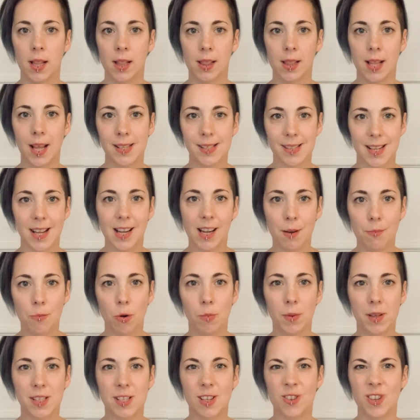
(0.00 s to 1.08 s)
Let's take a
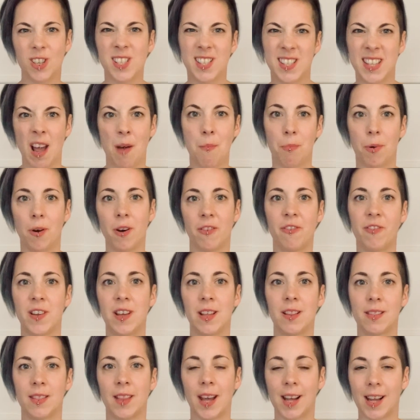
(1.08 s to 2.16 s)
moment to just stamp our
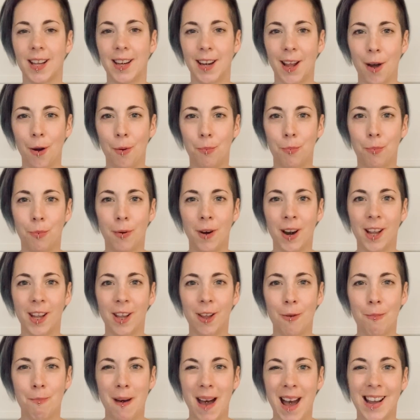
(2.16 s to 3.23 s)
feet, and that can help bring
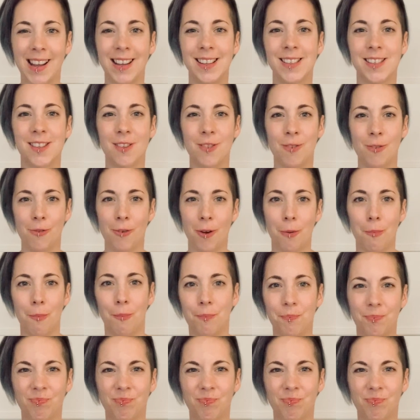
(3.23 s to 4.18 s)
you back into the room.